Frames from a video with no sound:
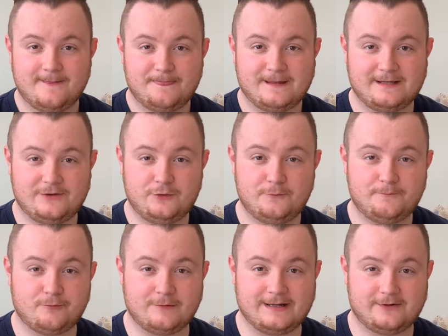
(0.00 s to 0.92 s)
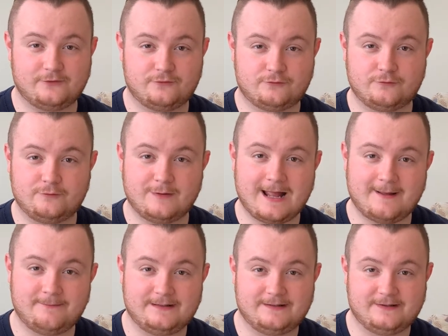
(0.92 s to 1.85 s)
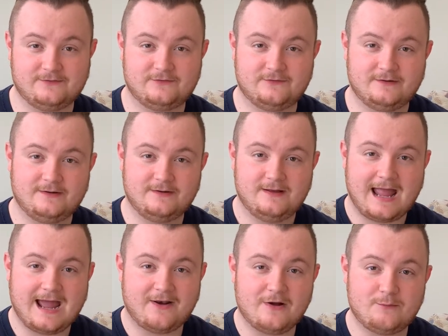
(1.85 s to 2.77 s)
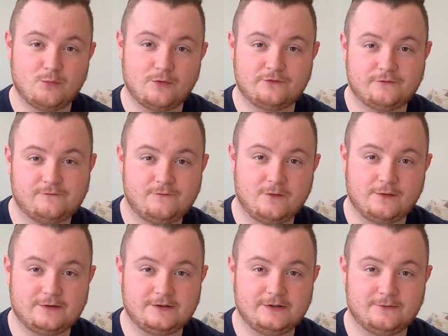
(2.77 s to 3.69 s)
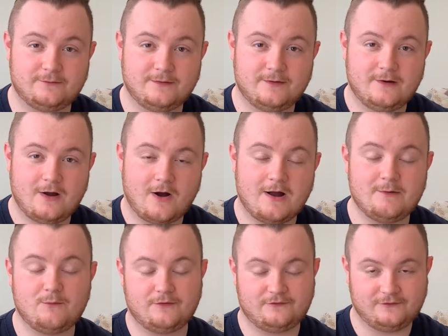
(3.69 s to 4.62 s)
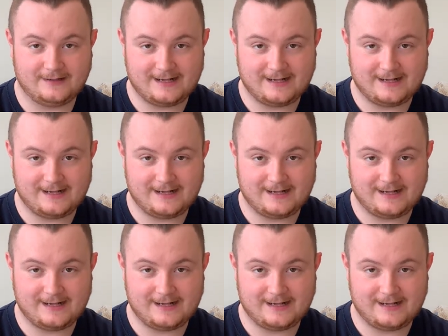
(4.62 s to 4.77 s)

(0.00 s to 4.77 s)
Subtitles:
that you bring true happiness, and I want to follow you. I want to